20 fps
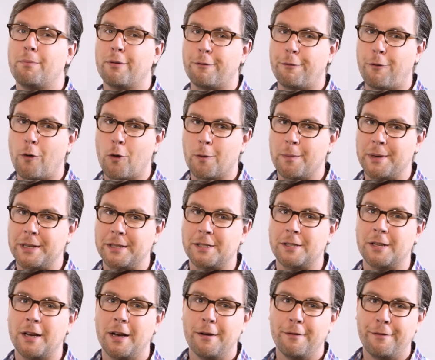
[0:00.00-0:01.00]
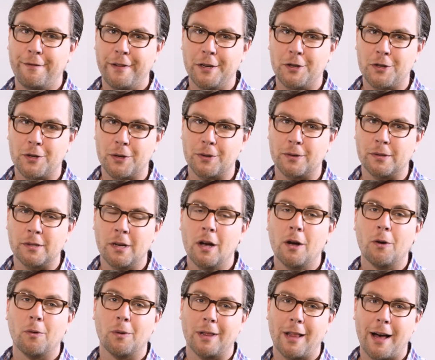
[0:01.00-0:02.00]
Performance, features,
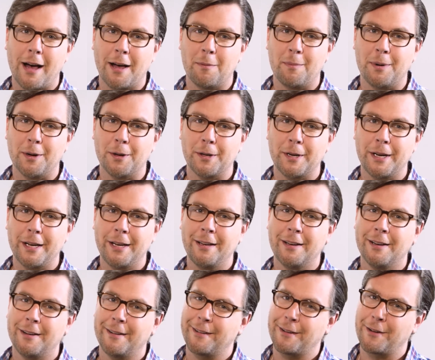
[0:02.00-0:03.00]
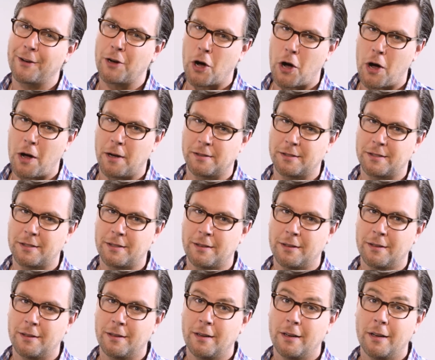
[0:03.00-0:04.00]
reliability, cost.
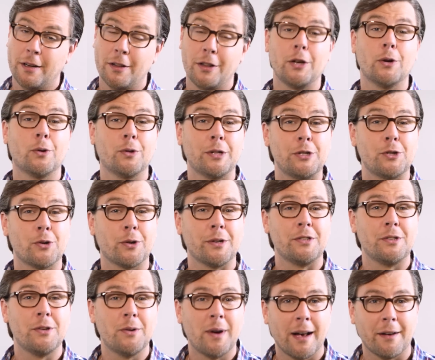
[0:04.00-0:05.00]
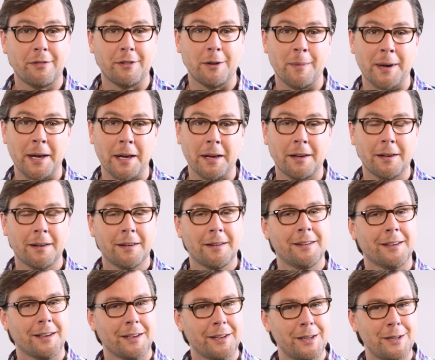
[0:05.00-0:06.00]
The only choice you have to make
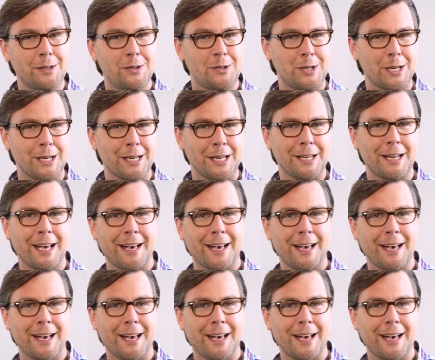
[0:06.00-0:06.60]
is Genie